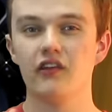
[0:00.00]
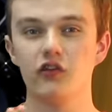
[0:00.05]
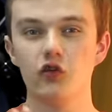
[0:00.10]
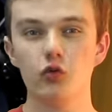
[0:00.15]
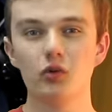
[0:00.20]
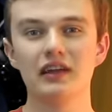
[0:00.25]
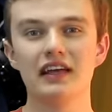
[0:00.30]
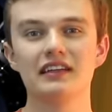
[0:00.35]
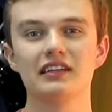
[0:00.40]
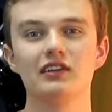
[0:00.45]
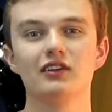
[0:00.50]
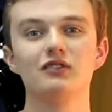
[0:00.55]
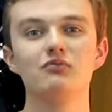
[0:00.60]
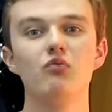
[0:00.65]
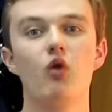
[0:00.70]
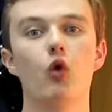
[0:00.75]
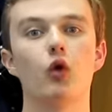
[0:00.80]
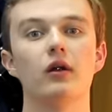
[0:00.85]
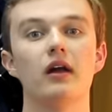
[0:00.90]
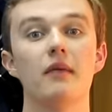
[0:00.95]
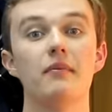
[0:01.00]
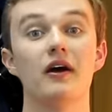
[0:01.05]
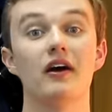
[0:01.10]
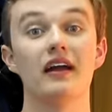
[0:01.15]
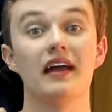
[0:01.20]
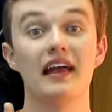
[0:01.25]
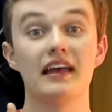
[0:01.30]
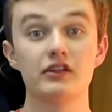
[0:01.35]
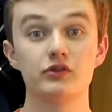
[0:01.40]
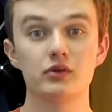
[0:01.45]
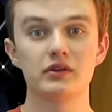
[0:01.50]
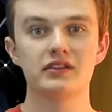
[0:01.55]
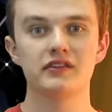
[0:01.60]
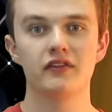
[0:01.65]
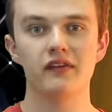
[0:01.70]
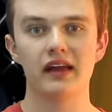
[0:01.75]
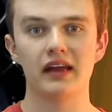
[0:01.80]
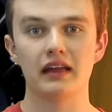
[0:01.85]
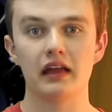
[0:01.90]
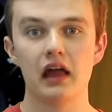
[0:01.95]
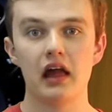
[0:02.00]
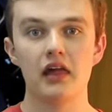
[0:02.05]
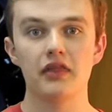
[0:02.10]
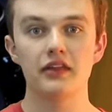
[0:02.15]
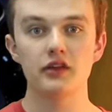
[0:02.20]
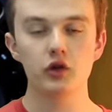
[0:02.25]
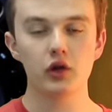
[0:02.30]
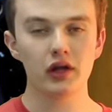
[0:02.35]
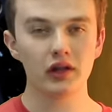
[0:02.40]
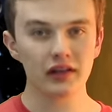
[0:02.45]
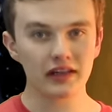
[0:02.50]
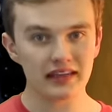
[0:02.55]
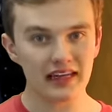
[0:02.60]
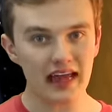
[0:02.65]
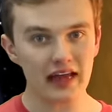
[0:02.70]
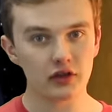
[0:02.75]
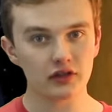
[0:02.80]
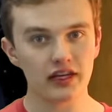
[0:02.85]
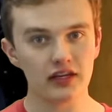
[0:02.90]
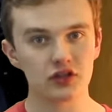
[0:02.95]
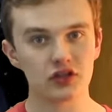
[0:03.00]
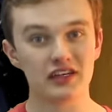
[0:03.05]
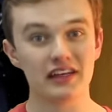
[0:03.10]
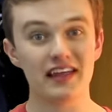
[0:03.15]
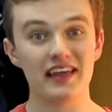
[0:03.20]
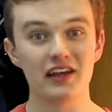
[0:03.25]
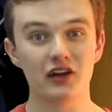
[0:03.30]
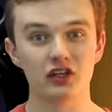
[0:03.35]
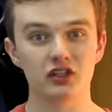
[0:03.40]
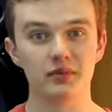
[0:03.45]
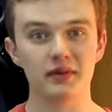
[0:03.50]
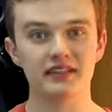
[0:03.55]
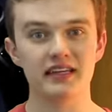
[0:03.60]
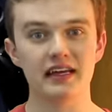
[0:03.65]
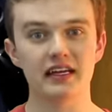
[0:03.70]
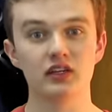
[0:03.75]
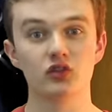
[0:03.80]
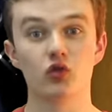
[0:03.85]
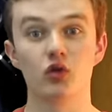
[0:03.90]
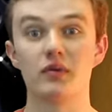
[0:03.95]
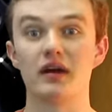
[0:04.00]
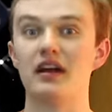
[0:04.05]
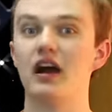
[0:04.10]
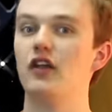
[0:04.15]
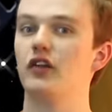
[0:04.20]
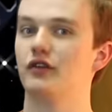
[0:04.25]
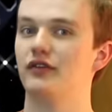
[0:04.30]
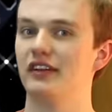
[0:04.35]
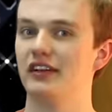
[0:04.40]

If you would like to learn more about Ezra's fate, then you can click the annotation here to be taken to one of my other